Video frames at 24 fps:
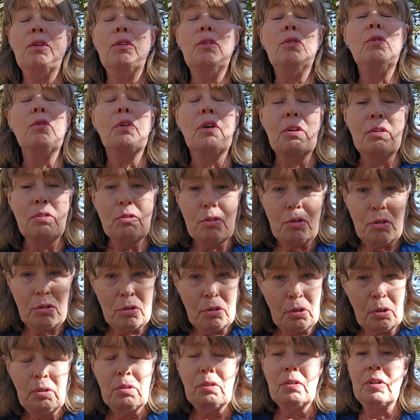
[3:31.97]
You can
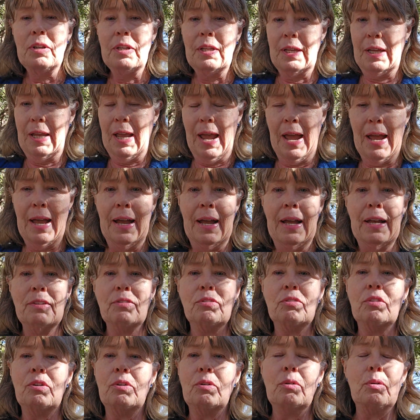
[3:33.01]
certainly
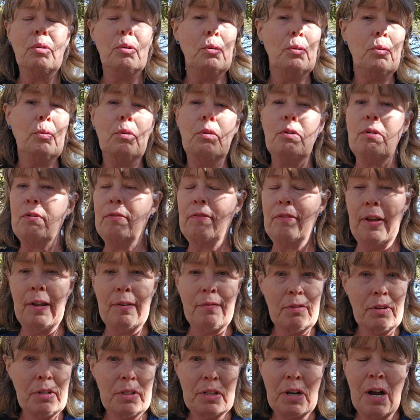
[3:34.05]
ask who are your
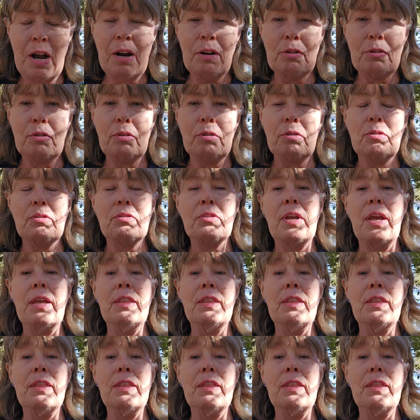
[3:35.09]
favorite doctors,